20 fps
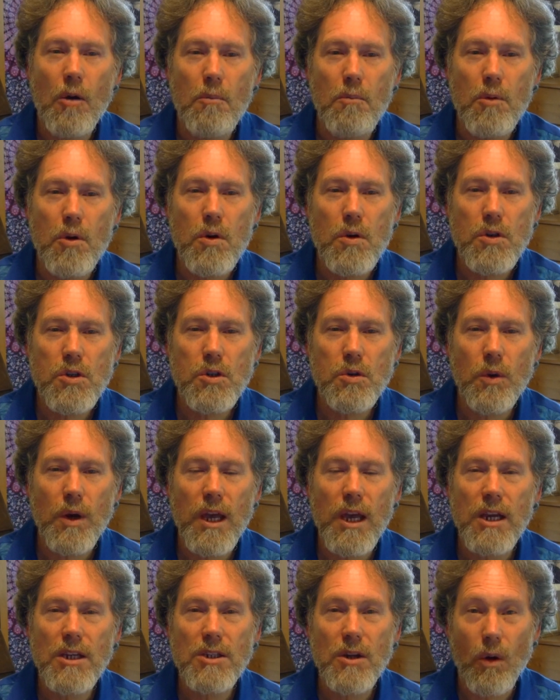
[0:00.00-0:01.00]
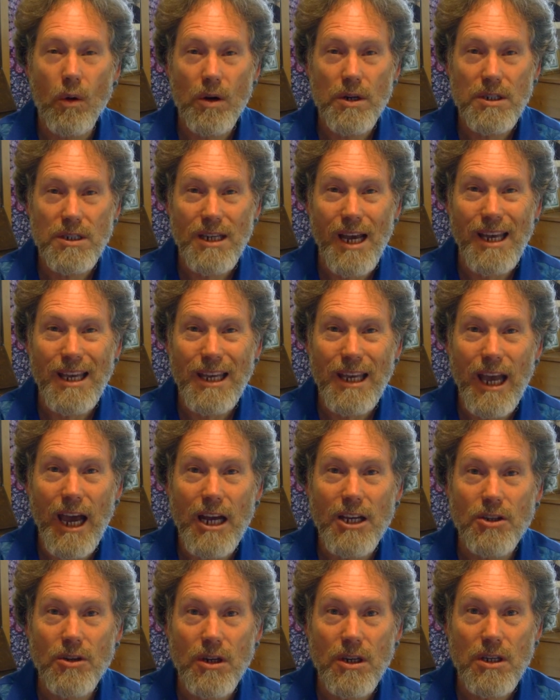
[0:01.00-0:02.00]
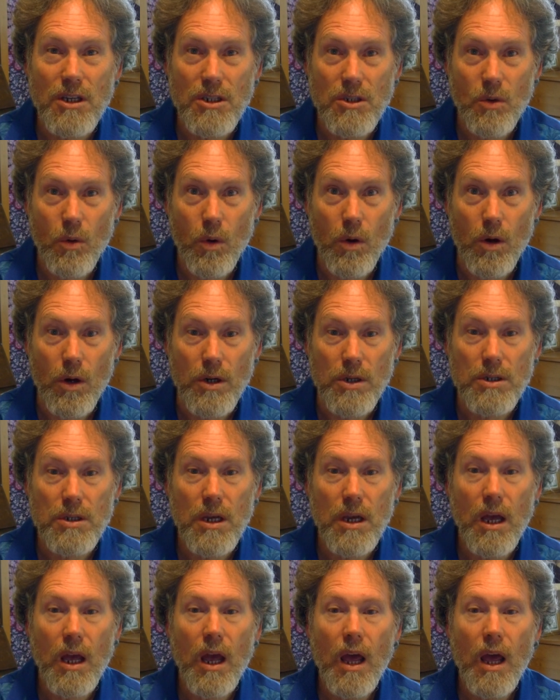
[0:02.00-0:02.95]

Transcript: mood swings, or psychiatric disorders.